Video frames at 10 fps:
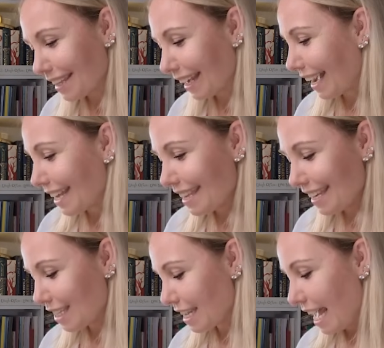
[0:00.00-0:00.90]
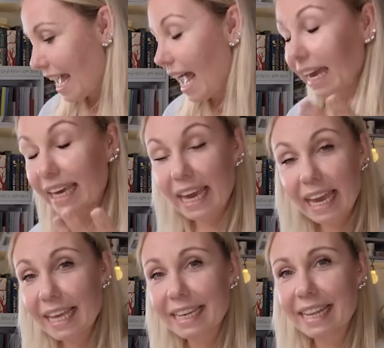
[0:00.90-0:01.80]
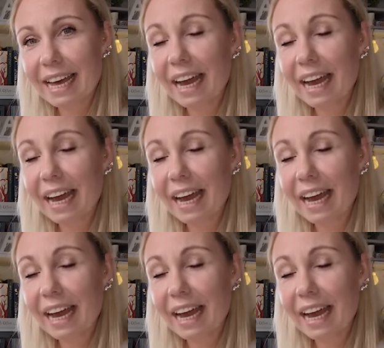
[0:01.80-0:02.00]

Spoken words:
Like, I think it's, again,